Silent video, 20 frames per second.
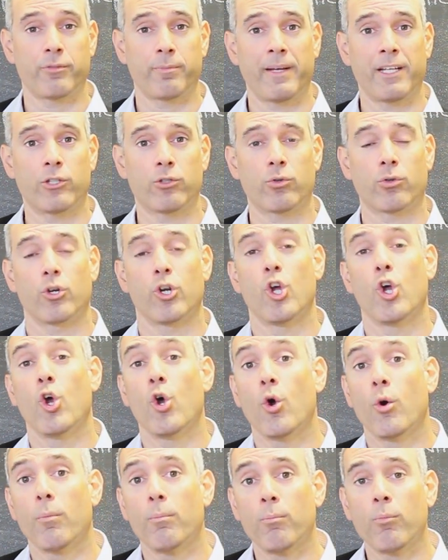mentor
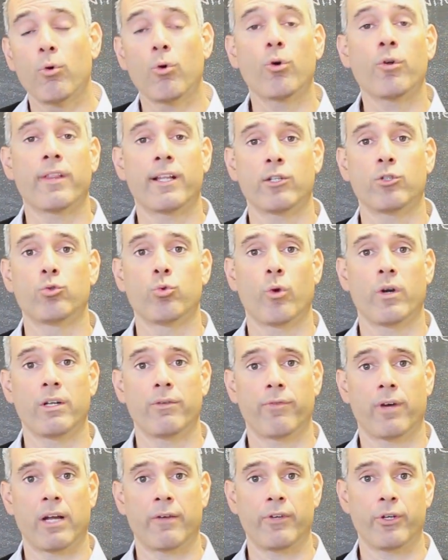more than
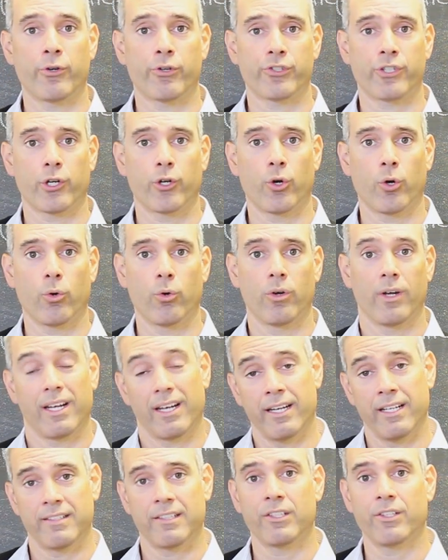25 years ago,
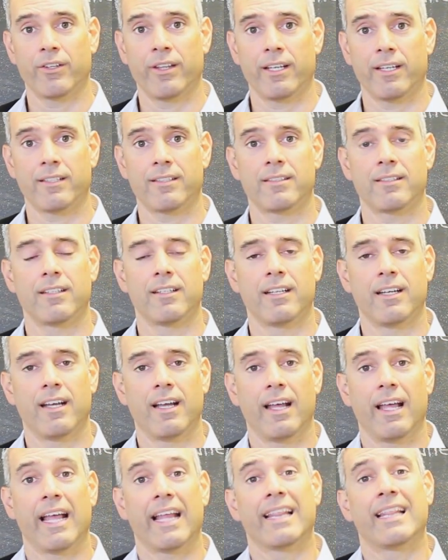listen to this,
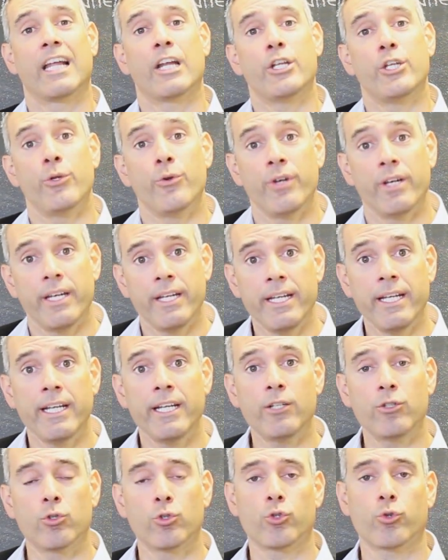that you
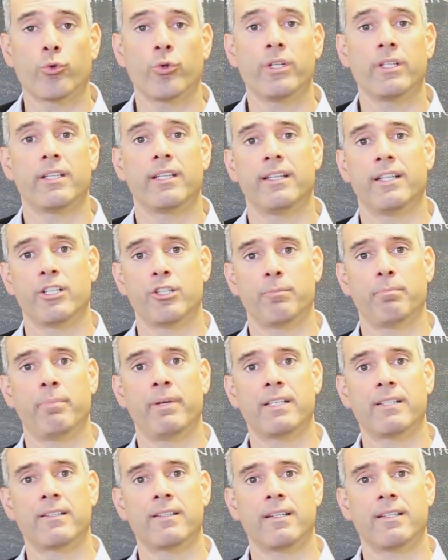need to treat this
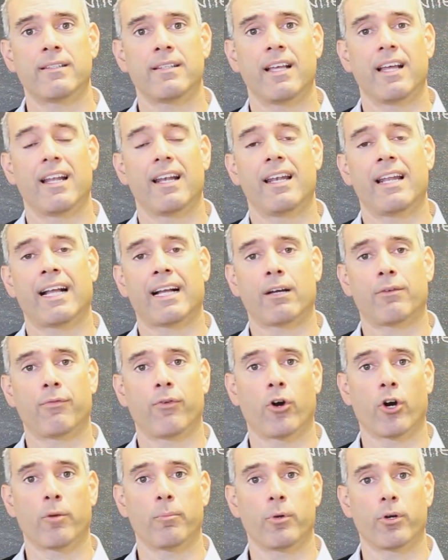business like a
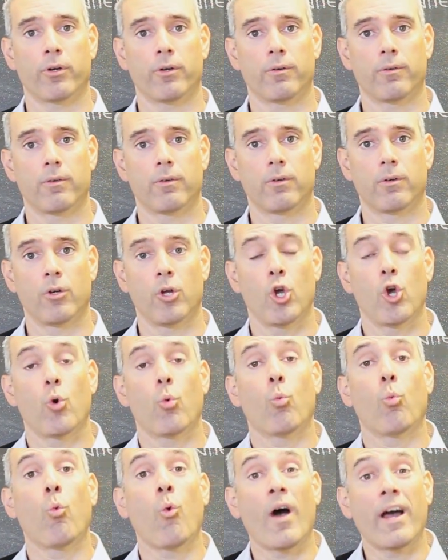farmer.
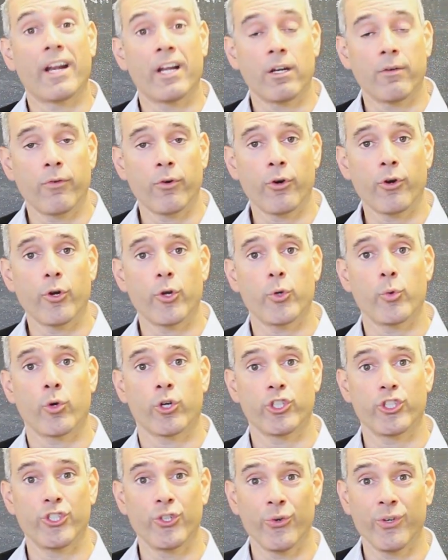Whatever you're
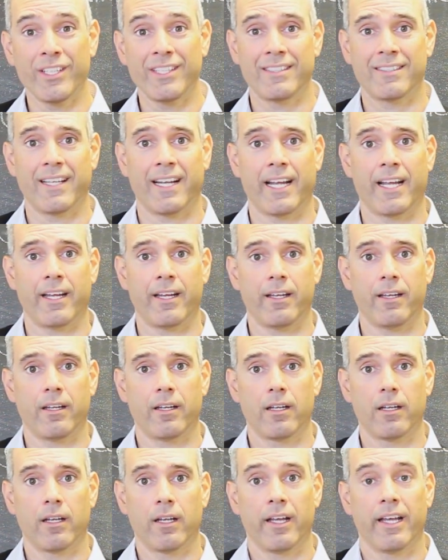doing today
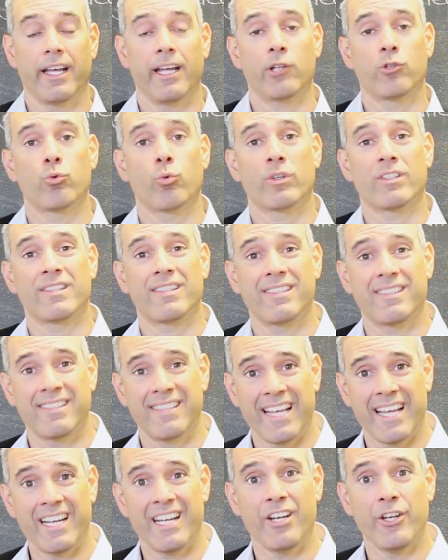is what's
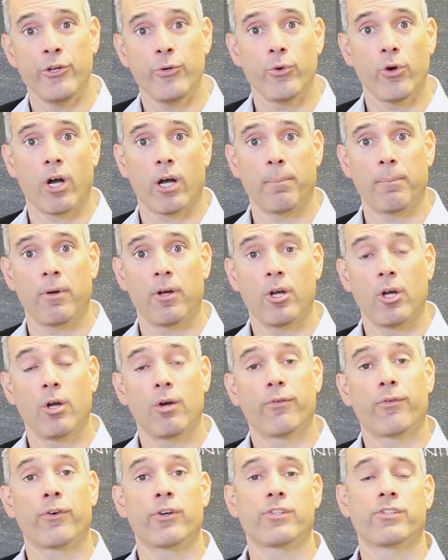setting you up
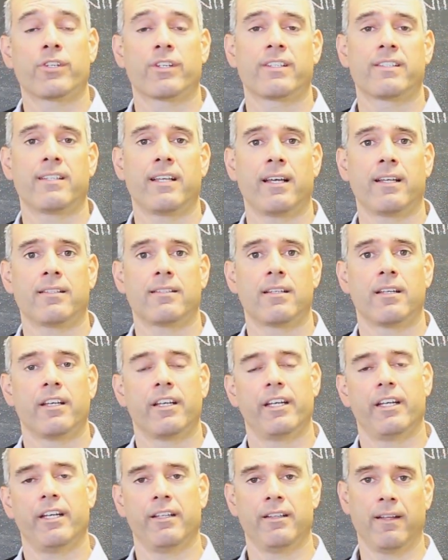for success
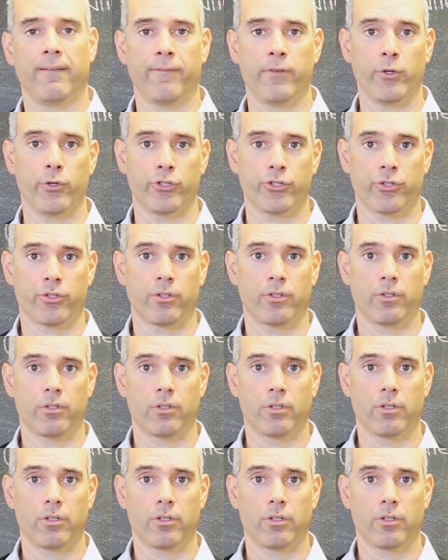in the future.